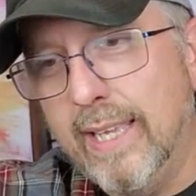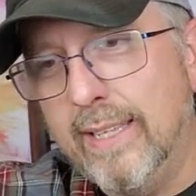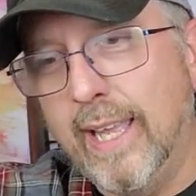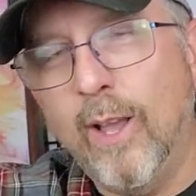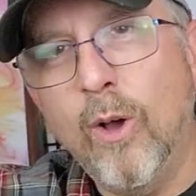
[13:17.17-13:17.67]

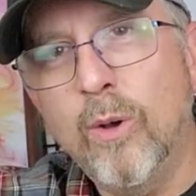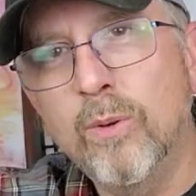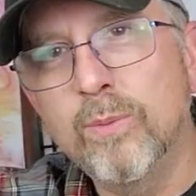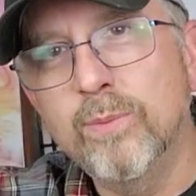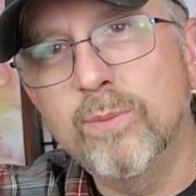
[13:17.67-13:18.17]
they
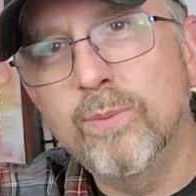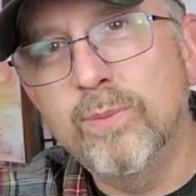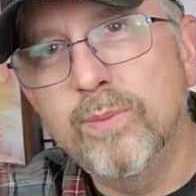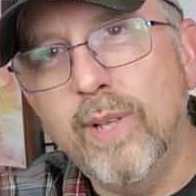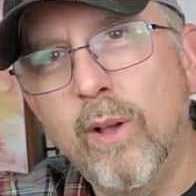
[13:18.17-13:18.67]
all
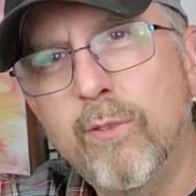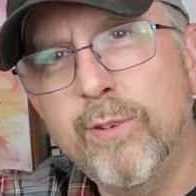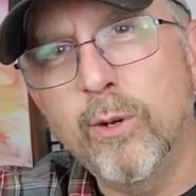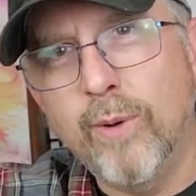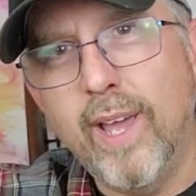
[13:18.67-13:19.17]

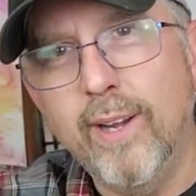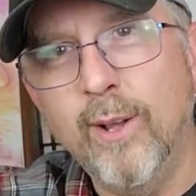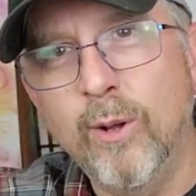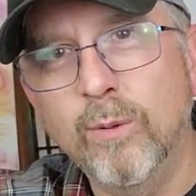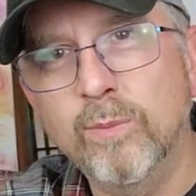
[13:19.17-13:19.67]
feel right at
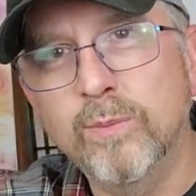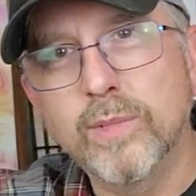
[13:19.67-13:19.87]
home.